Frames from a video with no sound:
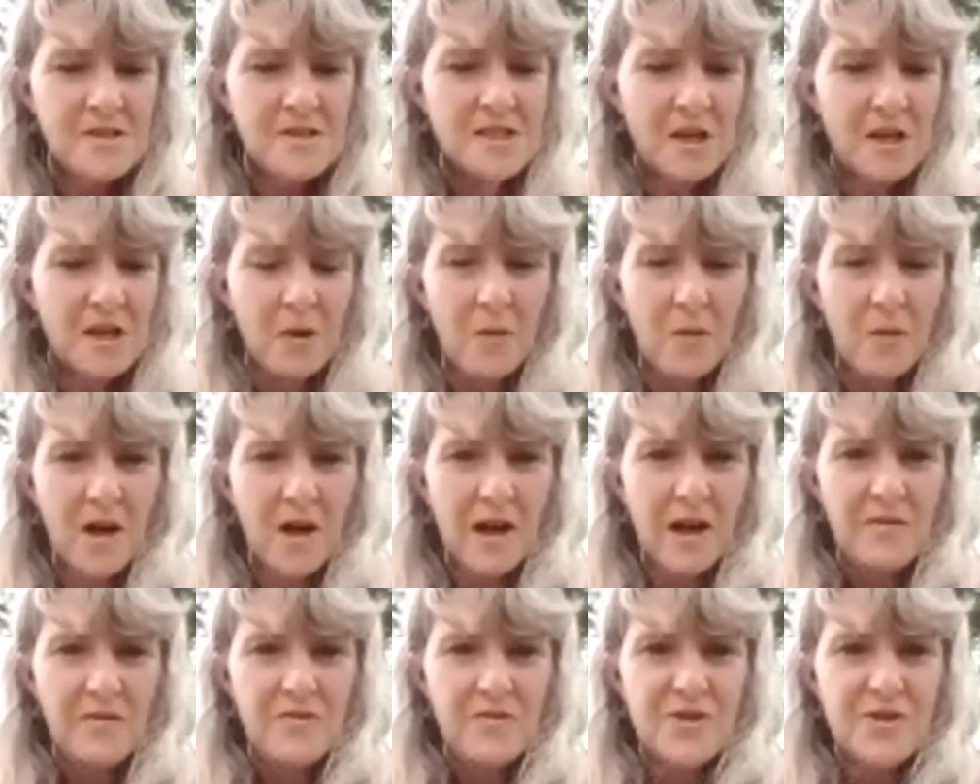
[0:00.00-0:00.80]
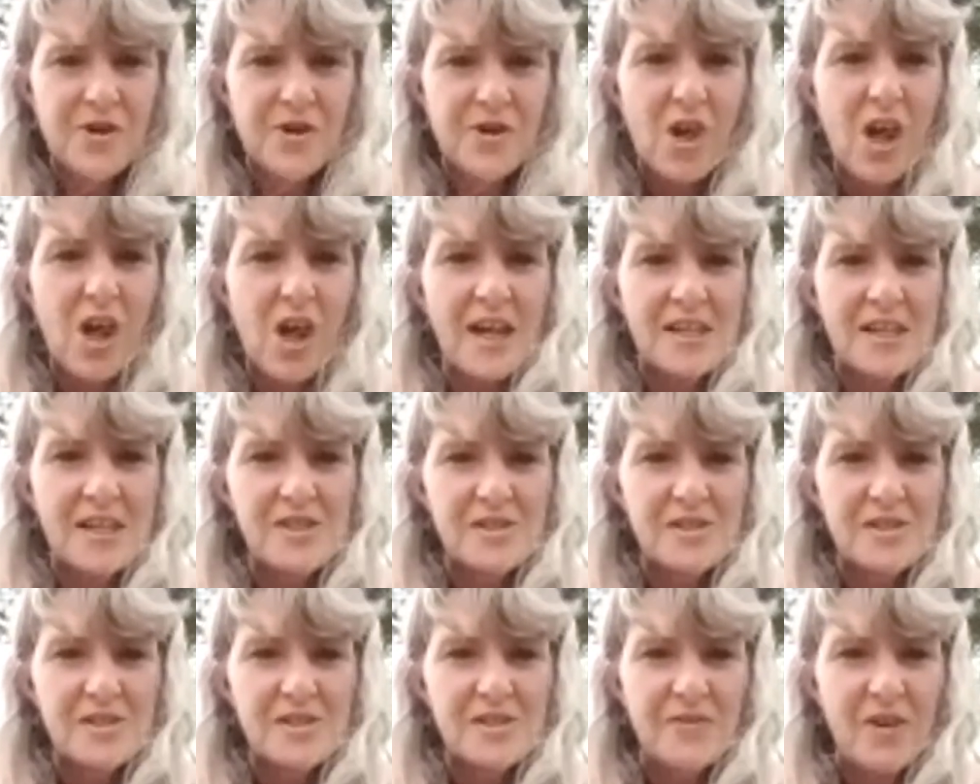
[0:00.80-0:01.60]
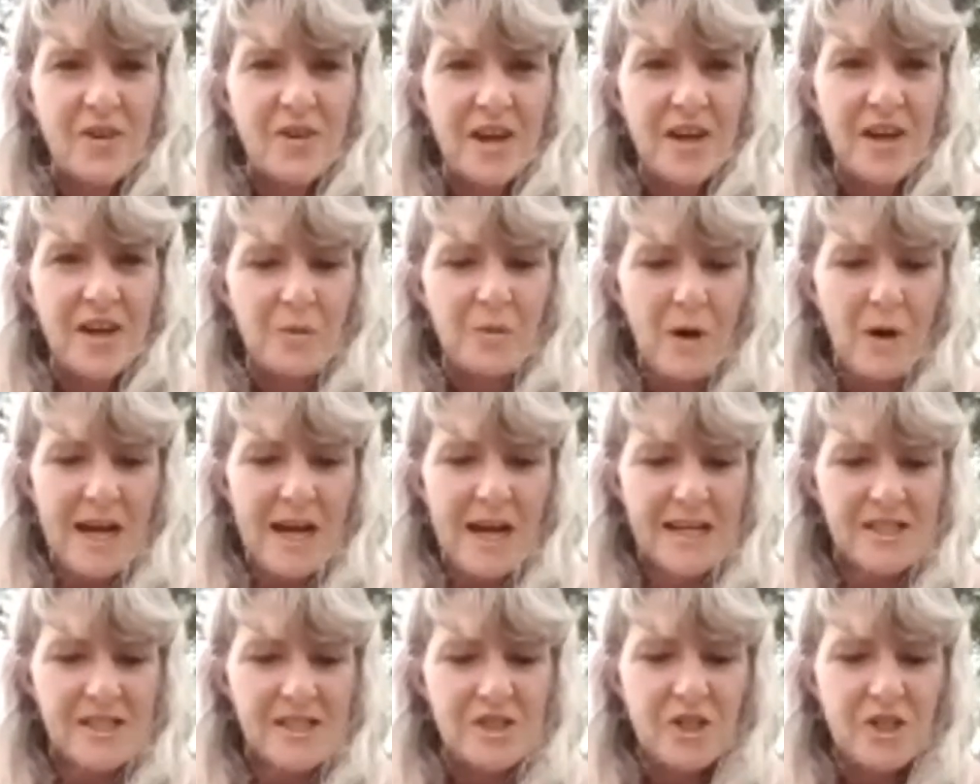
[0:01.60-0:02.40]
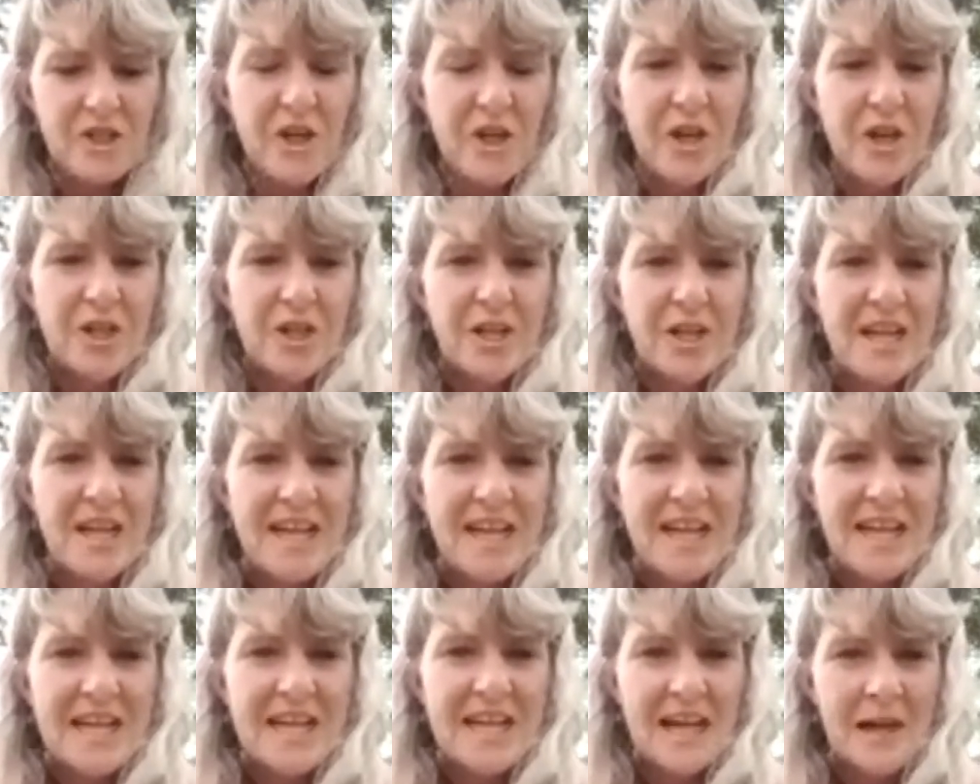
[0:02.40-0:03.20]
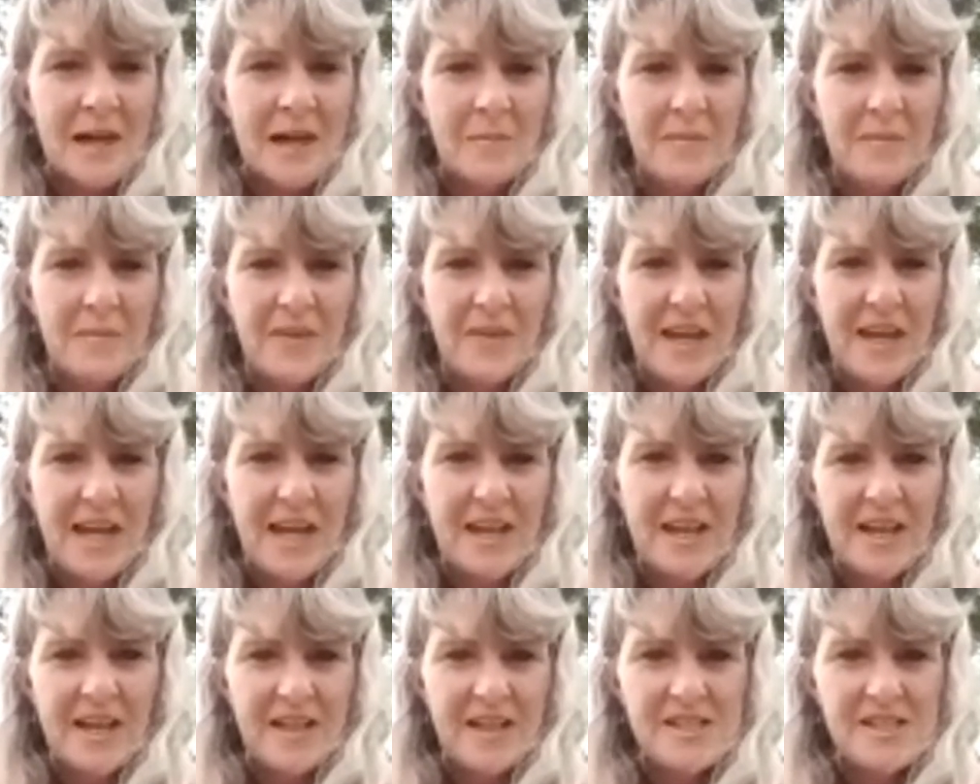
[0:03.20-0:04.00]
So I've tried to find ways to earn an income that